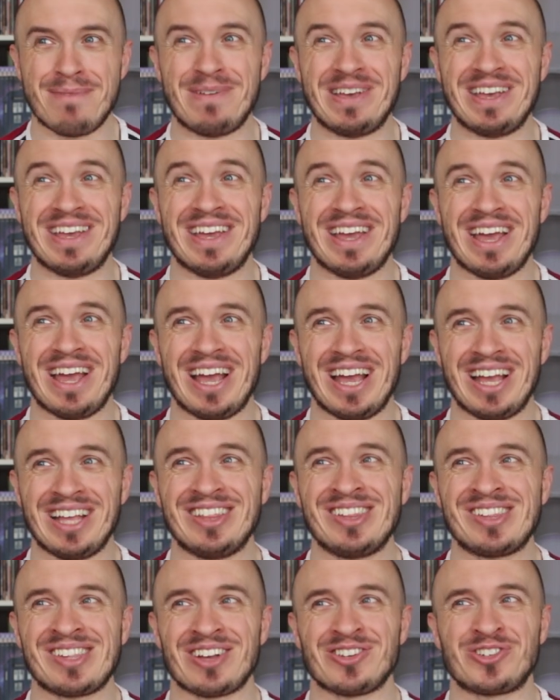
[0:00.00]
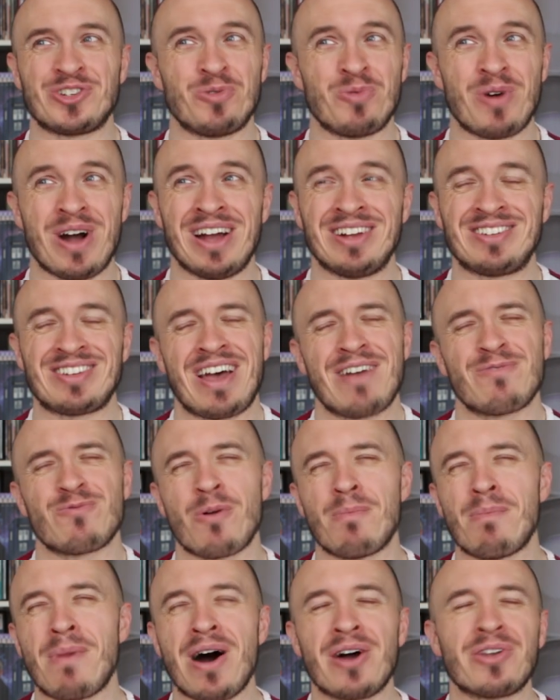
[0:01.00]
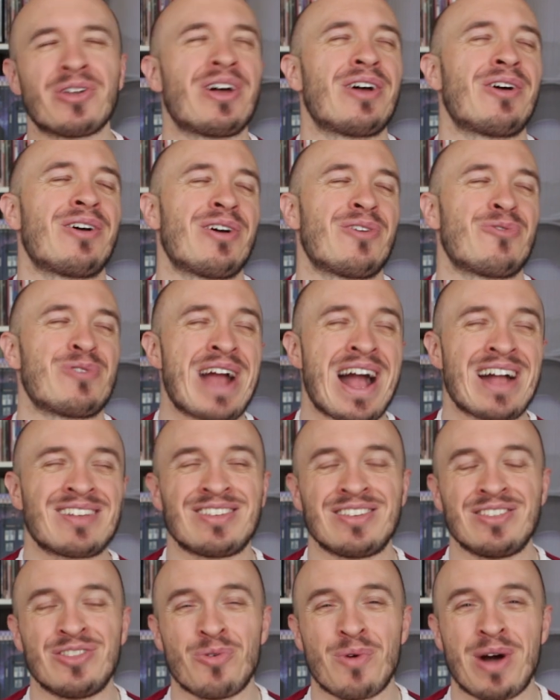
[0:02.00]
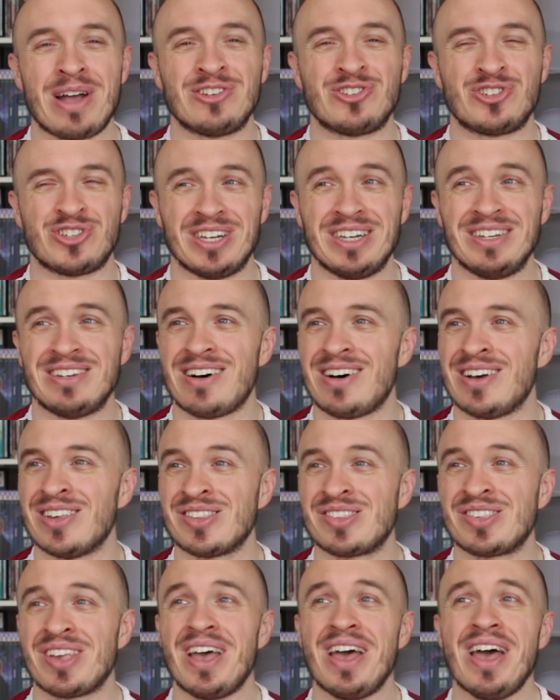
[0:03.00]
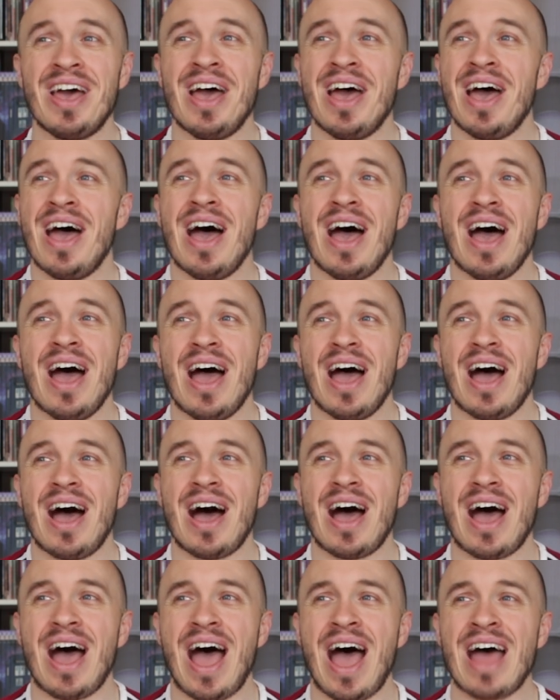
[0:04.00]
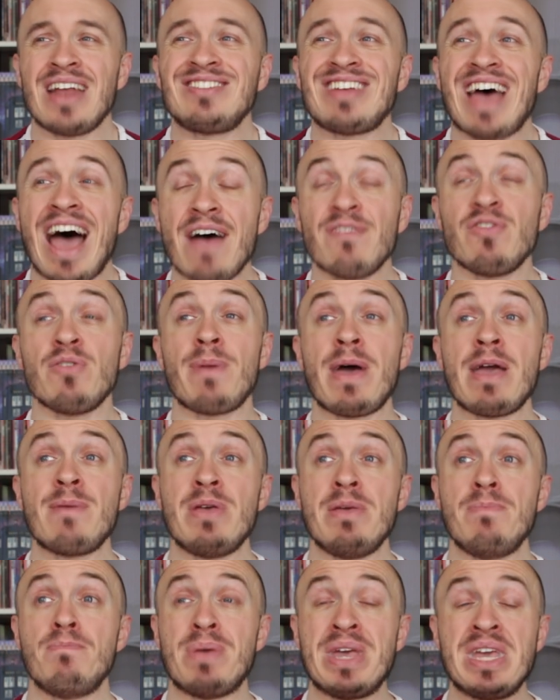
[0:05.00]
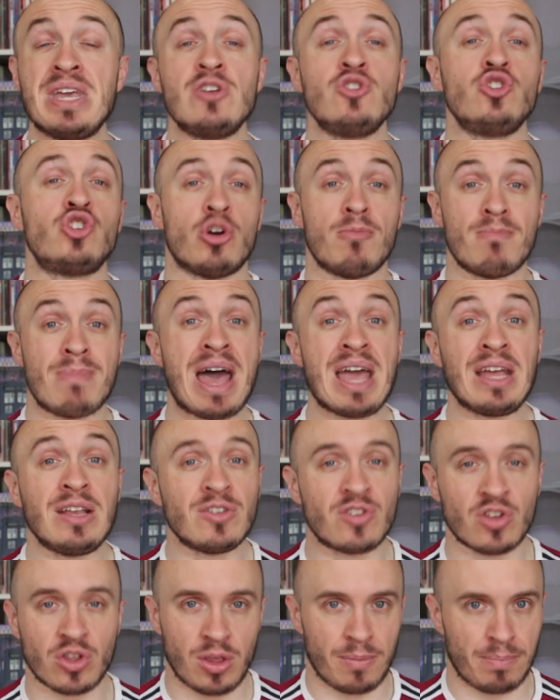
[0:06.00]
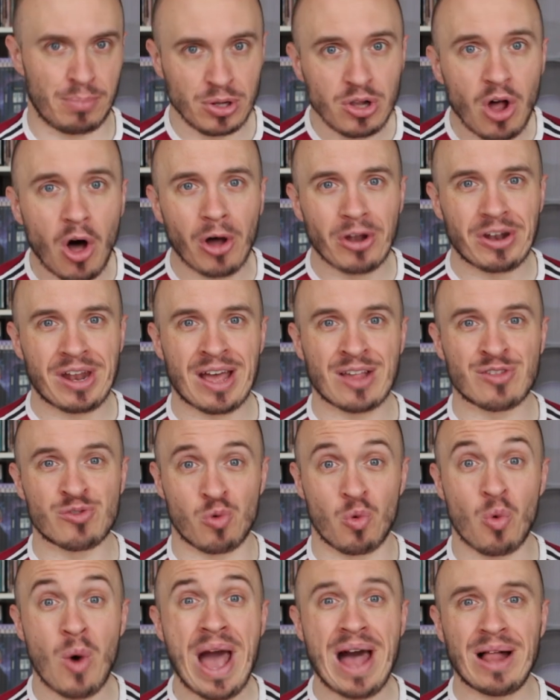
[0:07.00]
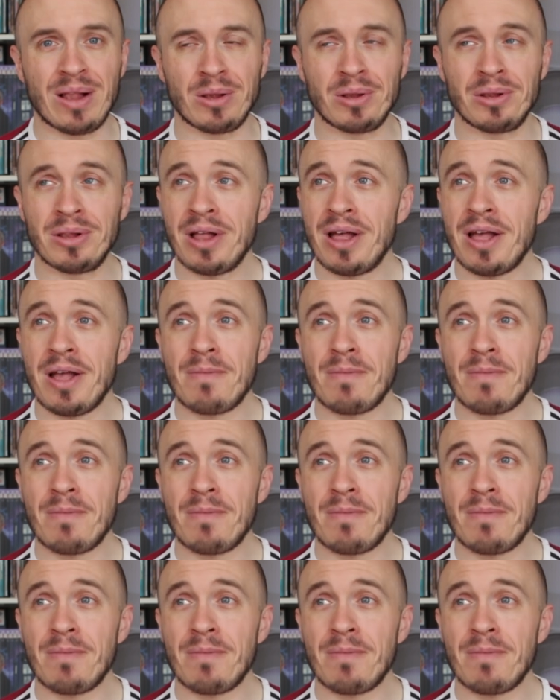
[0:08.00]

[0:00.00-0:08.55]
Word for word: baby in such a way, to have Romana reacting the way she does, and to have the baby being germane to the plot as well,